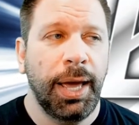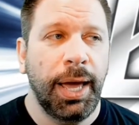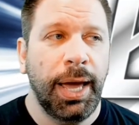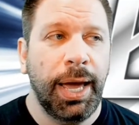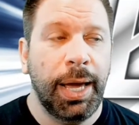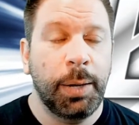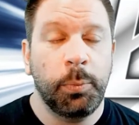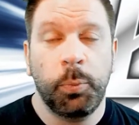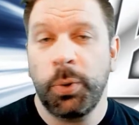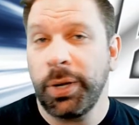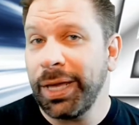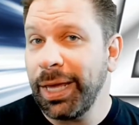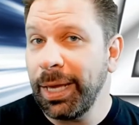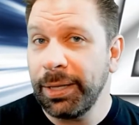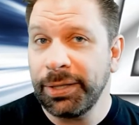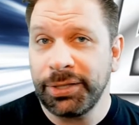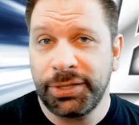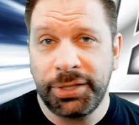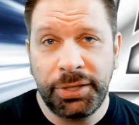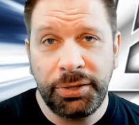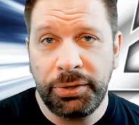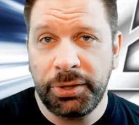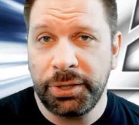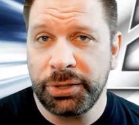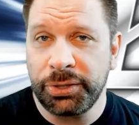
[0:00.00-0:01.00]
And we
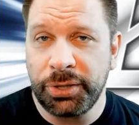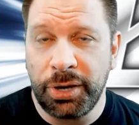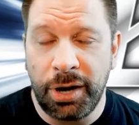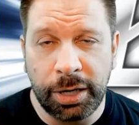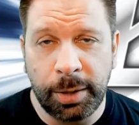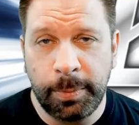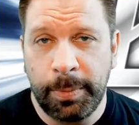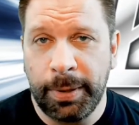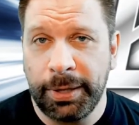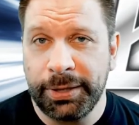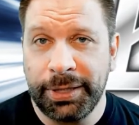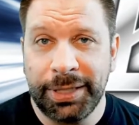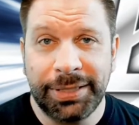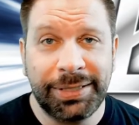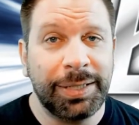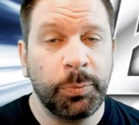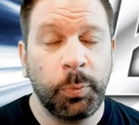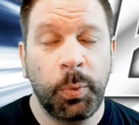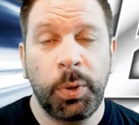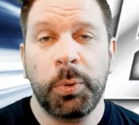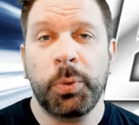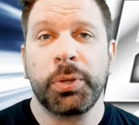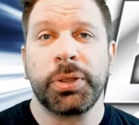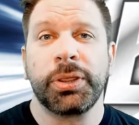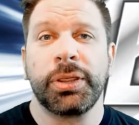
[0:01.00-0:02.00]
continue to talk about this. And we would